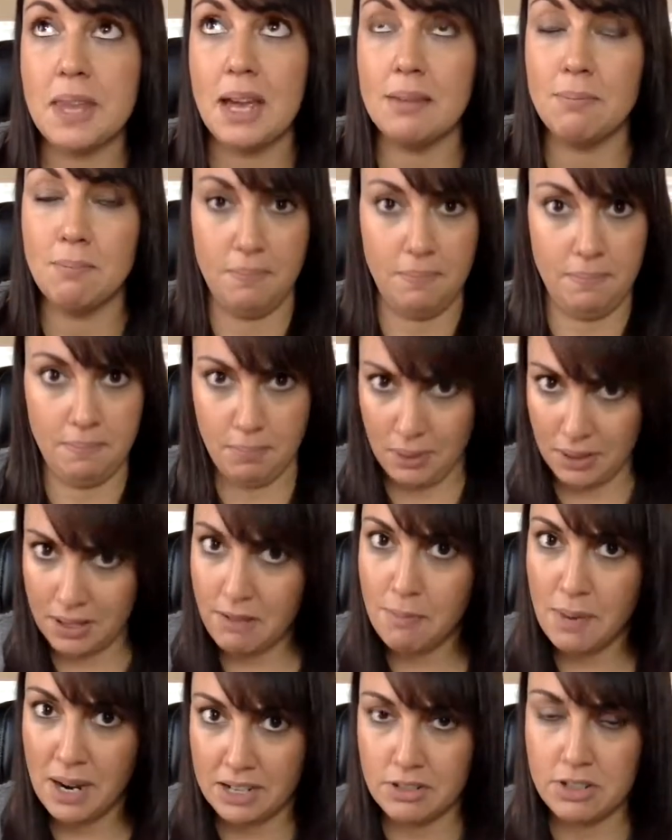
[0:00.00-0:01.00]
I believe
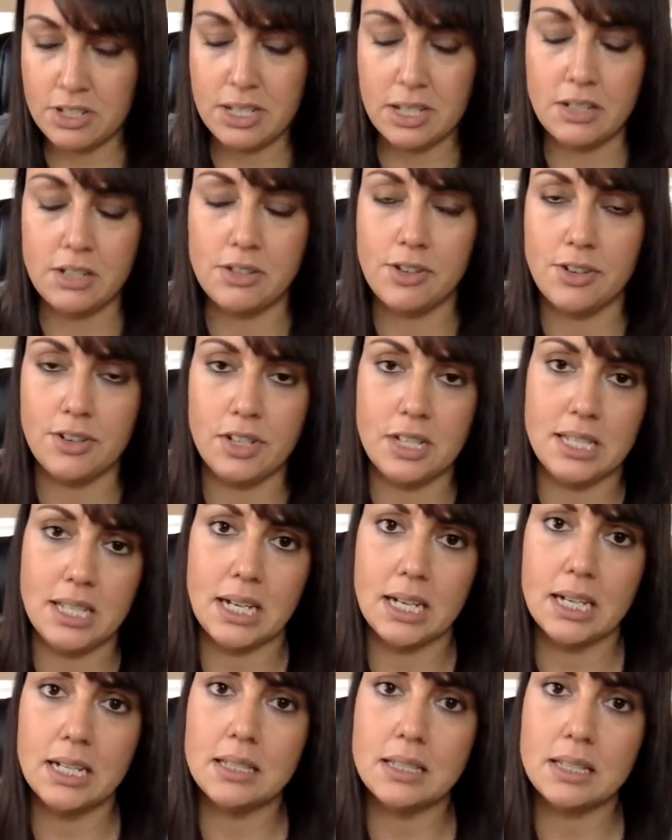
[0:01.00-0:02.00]
mine are set to 30
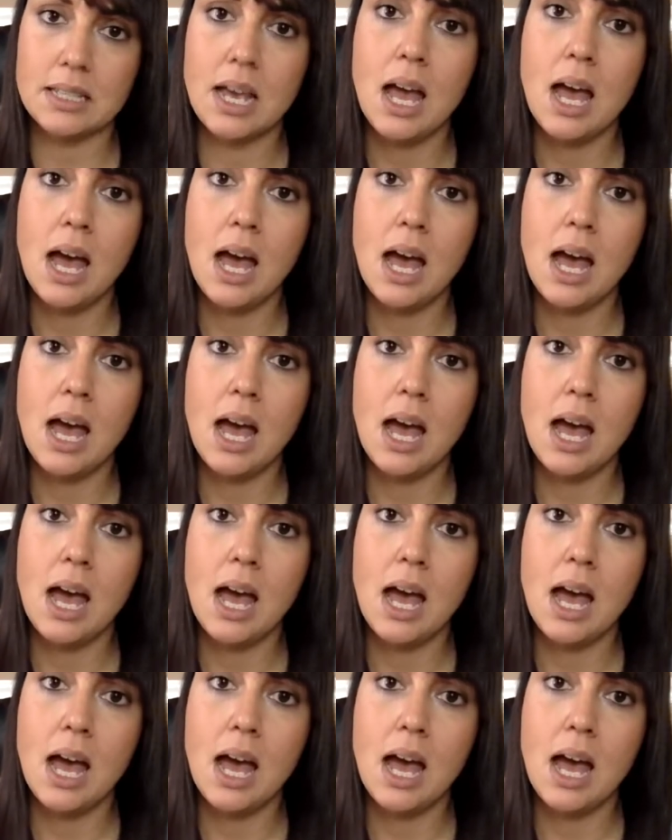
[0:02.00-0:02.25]
seconds.